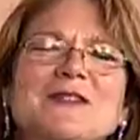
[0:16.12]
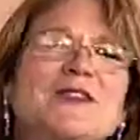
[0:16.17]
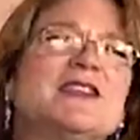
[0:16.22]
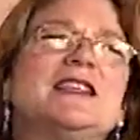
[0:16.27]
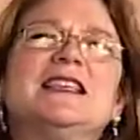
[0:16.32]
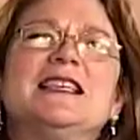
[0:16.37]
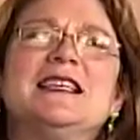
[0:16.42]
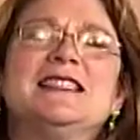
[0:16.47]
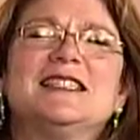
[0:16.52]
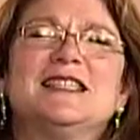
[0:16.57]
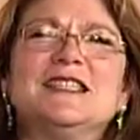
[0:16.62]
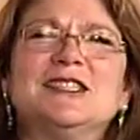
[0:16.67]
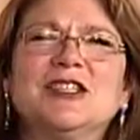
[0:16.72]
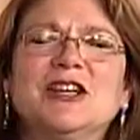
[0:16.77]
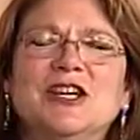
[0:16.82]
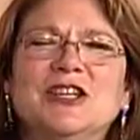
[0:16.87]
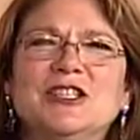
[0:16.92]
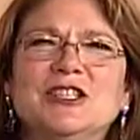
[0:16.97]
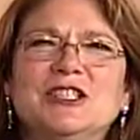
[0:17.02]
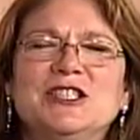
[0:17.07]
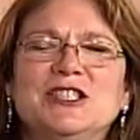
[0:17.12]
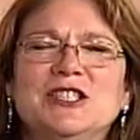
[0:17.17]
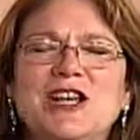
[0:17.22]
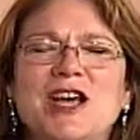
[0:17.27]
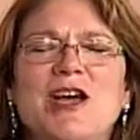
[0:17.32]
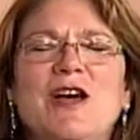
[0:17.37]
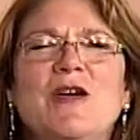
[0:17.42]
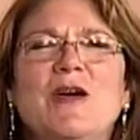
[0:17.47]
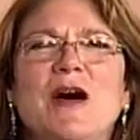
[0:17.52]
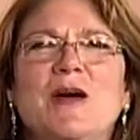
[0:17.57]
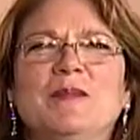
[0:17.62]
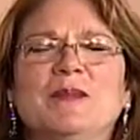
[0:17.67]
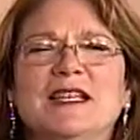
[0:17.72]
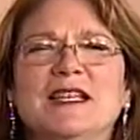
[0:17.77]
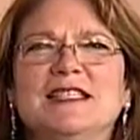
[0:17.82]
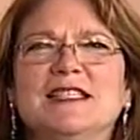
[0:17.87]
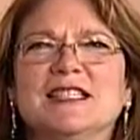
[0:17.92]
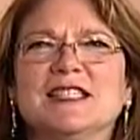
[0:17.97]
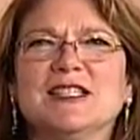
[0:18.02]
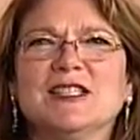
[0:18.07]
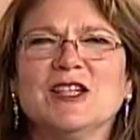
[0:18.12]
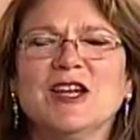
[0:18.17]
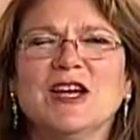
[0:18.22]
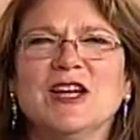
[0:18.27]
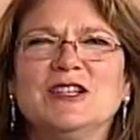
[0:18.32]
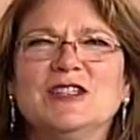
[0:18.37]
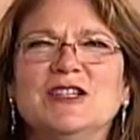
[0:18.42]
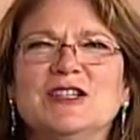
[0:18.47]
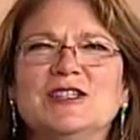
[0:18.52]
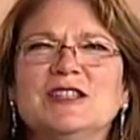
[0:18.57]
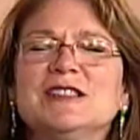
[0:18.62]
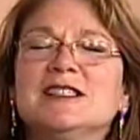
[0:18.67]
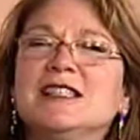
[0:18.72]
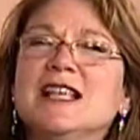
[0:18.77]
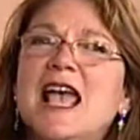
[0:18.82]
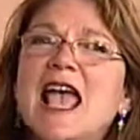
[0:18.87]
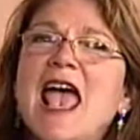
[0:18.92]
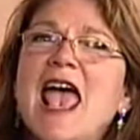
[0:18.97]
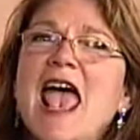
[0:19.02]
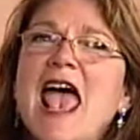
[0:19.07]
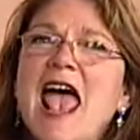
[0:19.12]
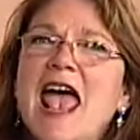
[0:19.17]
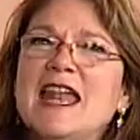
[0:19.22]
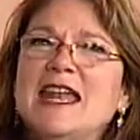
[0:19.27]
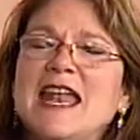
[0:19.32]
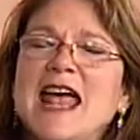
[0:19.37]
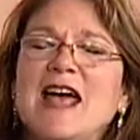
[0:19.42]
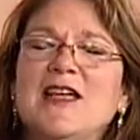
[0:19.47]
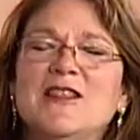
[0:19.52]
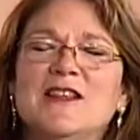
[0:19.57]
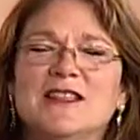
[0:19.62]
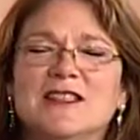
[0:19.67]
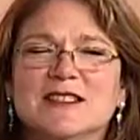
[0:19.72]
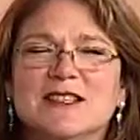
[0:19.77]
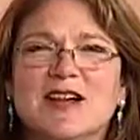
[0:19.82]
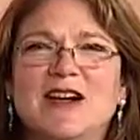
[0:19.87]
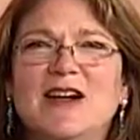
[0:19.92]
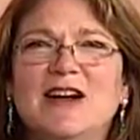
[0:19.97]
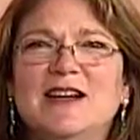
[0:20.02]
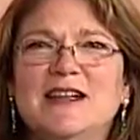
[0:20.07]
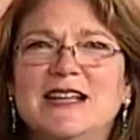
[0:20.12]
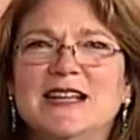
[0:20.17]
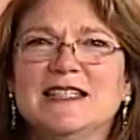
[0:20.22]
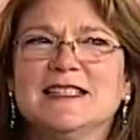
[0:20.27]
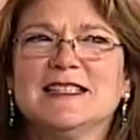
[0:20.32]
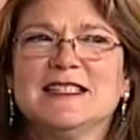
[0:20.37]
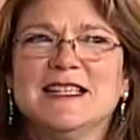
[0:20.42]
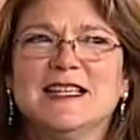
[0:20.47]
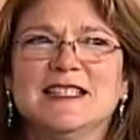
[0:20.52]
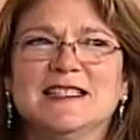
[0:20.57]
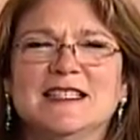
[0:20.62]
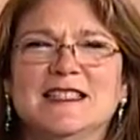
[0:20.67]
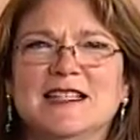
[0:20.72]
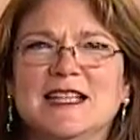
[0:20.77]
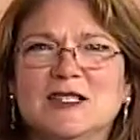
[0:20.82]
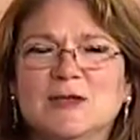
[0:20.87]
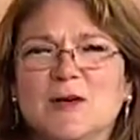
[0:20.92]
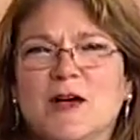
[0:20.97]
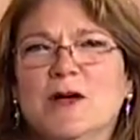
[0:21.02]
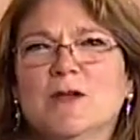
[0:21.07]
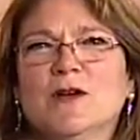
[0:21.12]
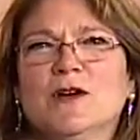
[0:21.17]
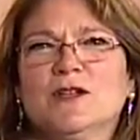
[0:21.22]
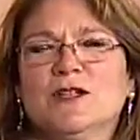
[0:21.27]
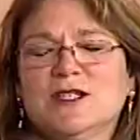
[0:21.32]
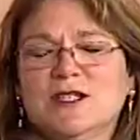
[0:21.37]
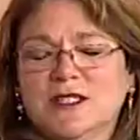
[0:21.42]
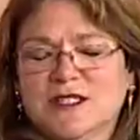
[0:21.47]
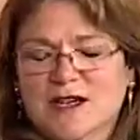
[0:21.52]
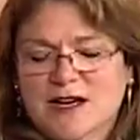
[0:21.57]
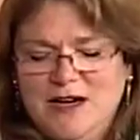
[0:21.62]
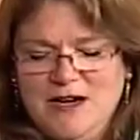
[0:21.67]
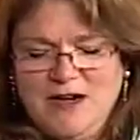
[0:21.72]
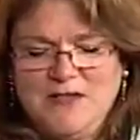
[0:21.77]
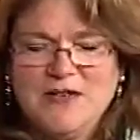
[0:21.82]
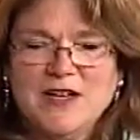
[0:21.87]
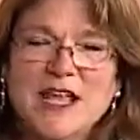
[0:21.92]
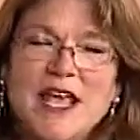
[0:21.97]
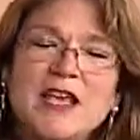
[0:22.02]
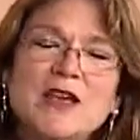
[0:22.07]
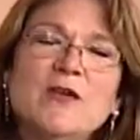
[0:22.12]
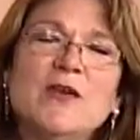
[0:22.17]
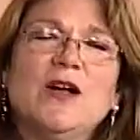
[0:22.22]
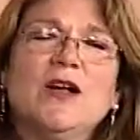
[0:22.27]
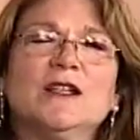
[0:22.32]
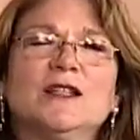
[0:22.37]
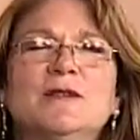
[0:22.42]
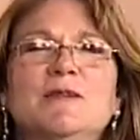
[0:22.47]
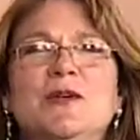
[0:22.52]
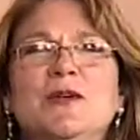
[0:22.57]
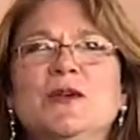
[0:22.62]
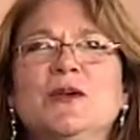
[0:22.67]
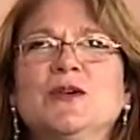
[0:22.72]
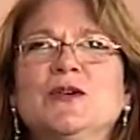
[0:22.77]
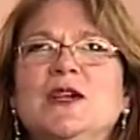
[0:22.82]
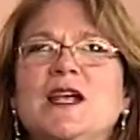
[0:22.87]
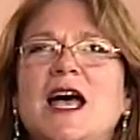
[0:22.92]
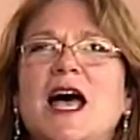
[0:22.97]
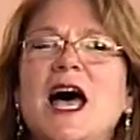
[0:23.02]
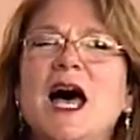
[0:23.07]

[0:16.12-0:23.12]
to the Lisa Saunders Show. I'm Lisa Saunders, and now that it's gardening season, that's why I wore a scarf to get you all in the mood.